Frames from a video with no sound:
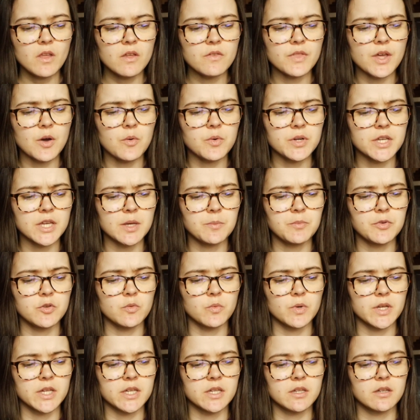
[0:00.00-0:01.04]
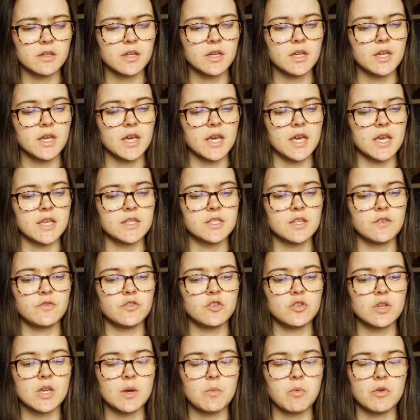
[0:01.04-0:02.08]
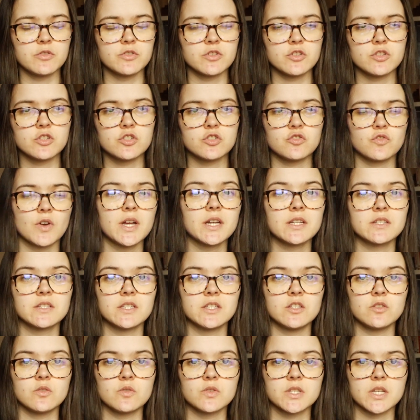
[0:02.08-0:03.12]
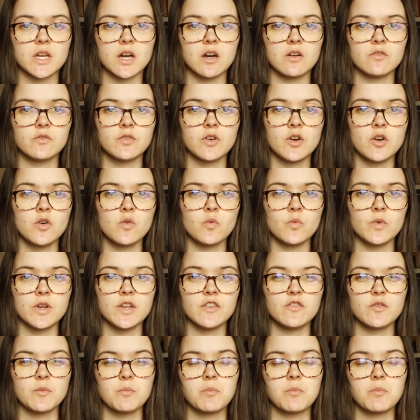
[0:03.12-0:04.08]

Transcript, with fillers: that will keep you weak is if you keep on distracting yourself with